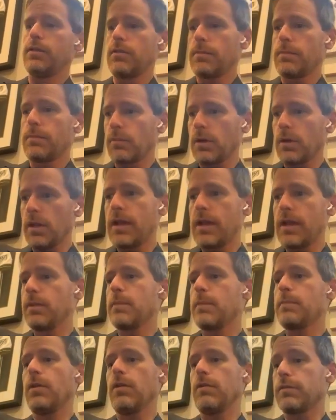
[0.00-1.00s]
You can
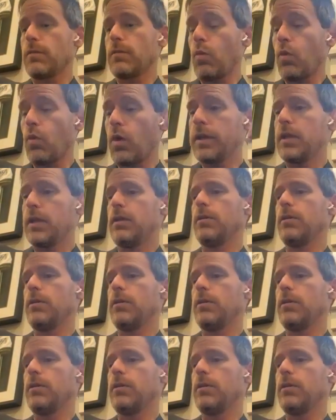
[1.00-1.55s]
reliably pull from one